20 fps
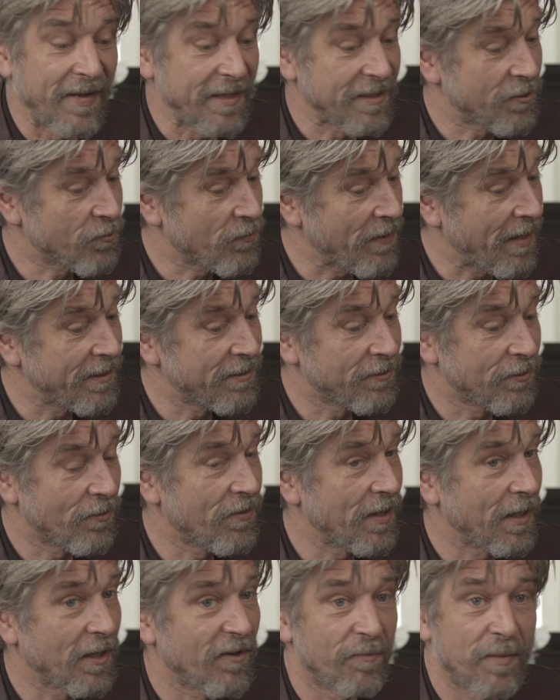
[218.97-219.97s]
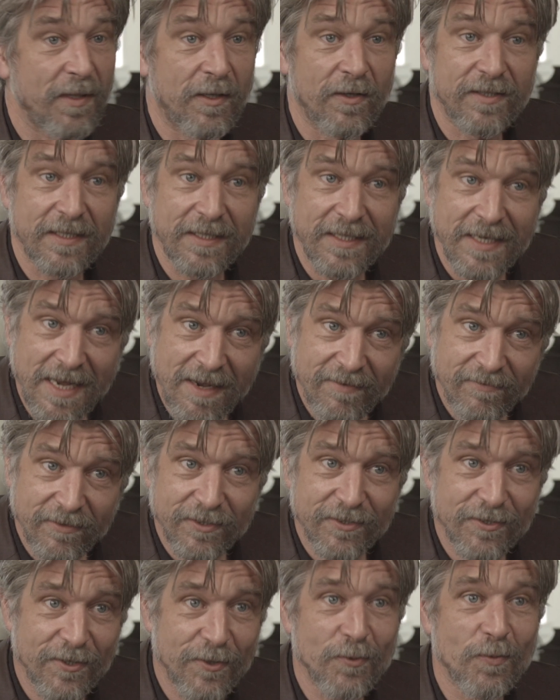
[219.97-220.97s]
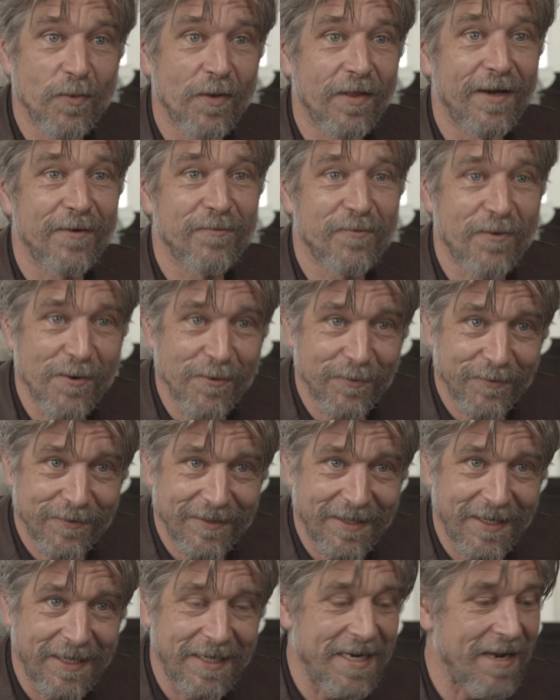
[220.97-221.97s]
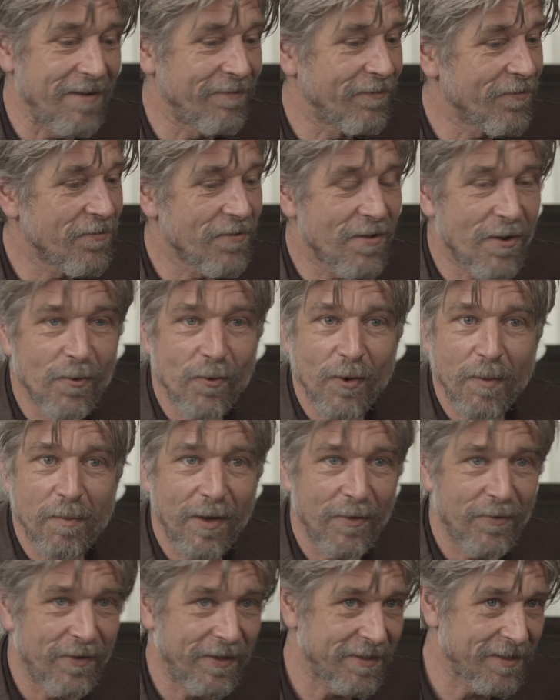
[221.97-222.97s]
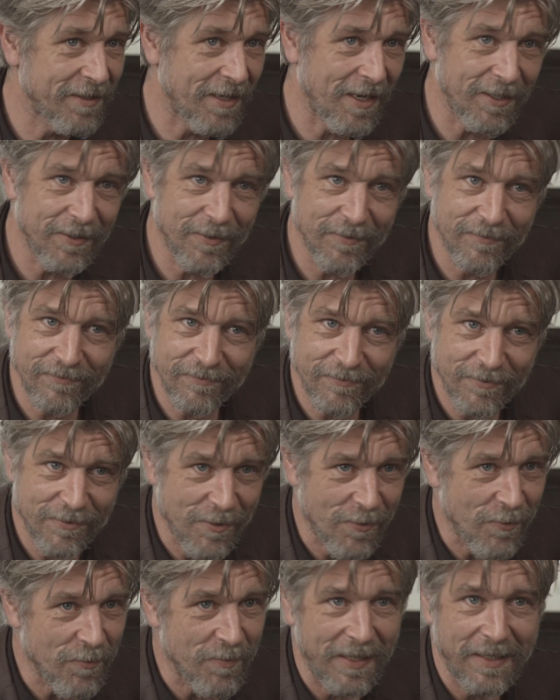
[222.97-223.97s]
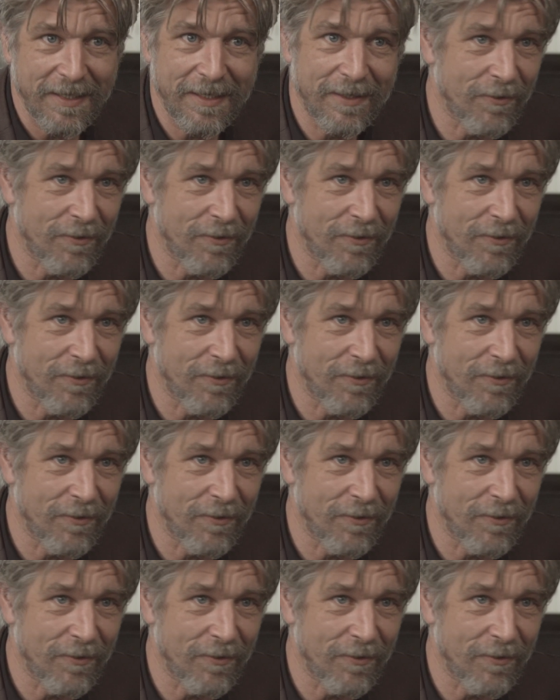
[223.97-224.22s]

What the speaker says: that's strange to think of, because he never knew what I wrote, and he never knew about that side of, you know, me